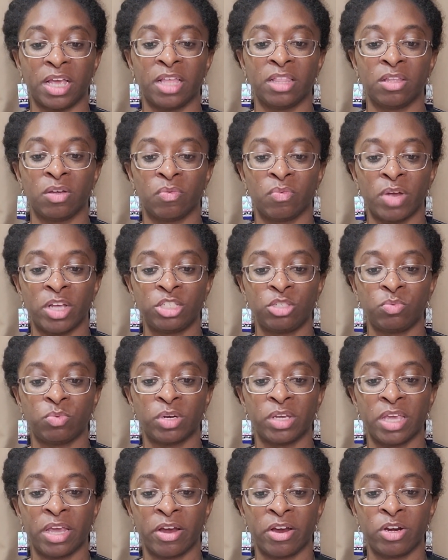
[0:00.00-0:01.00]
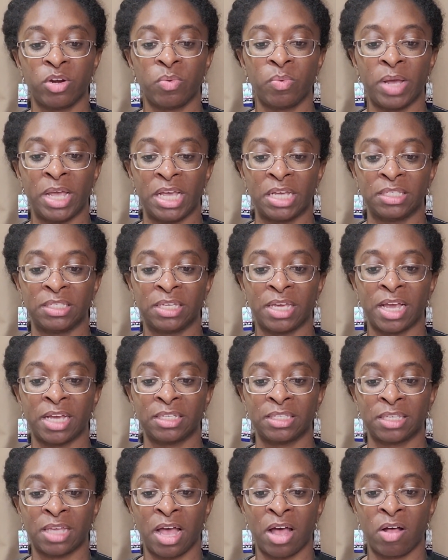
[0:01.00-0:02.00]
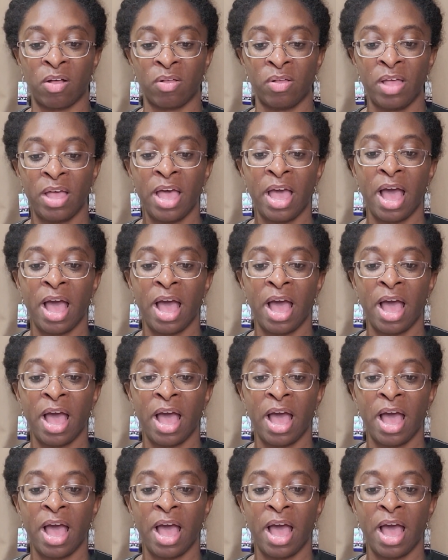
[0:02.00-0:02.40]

and the rest were carried away into exile.